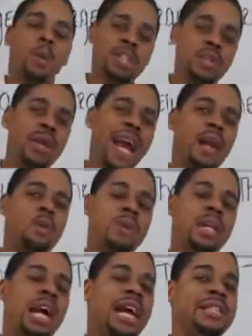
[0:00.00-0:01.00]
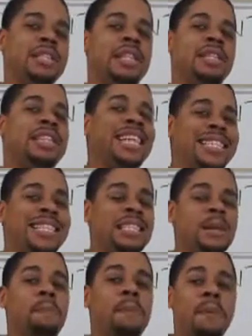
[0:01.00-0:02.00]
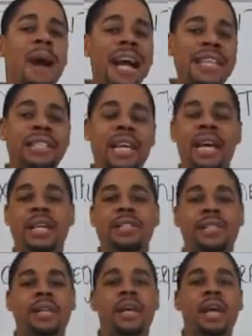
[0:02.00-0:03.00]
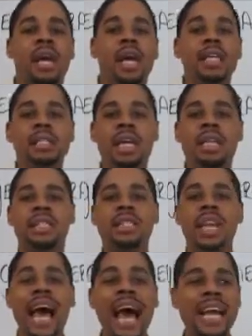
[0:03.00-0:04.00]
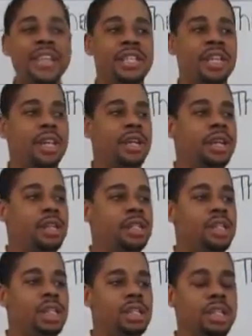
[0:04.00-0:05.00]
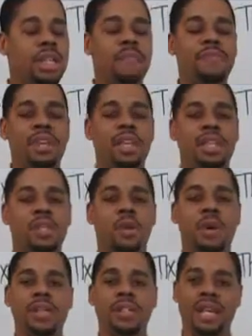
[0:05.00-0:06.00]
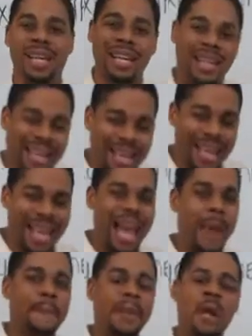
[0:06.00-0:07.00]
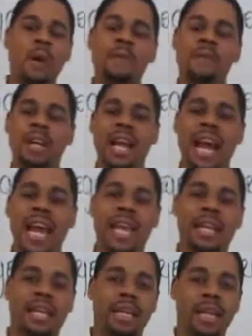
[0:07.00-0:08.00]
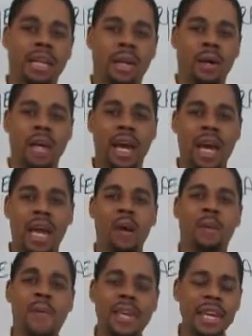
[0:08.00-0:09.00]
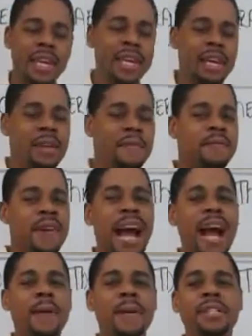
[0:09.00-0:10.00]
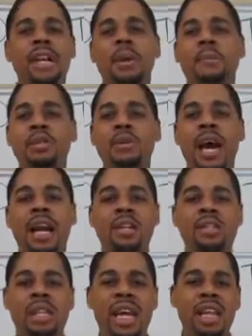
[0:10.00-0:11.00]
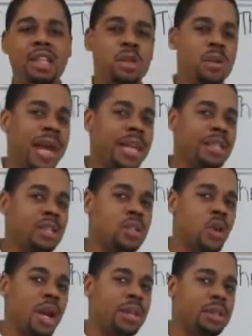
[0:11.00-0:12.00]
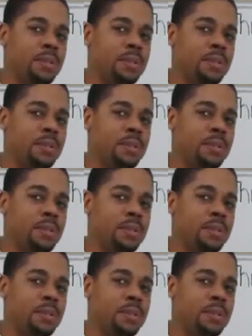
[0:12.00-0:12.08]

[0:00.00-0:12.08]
what you got to realize is that this is a process. It's not just something that's going to happen overnight, okay? We can kill the virus, but you got to understand that you got to start